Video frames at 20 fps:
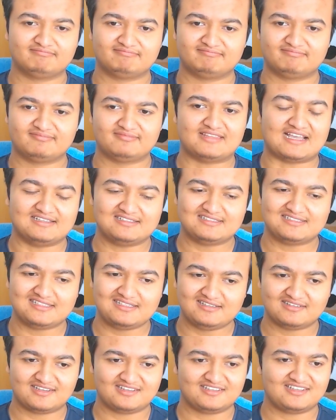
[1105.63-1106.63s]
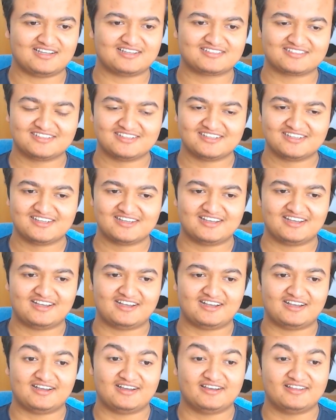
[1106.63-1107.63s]
nicely, I guess,
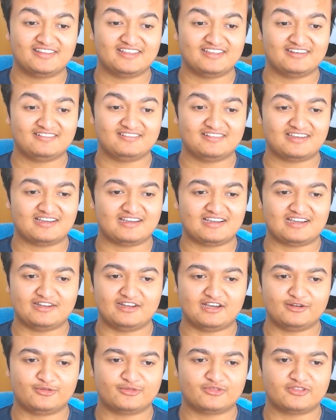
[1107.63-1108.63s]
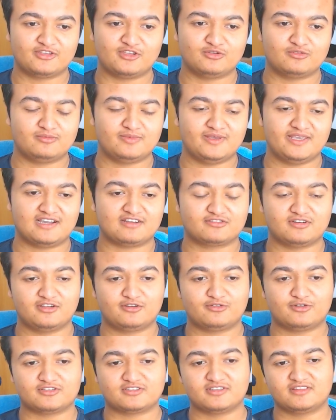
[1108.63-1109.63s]
then I don't think you will be actually
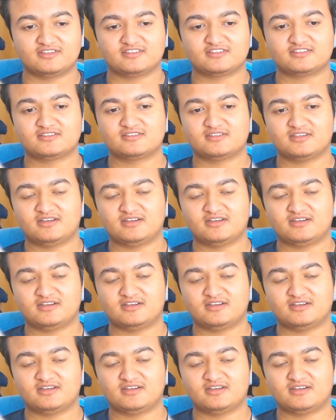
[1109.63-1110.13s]
crossing this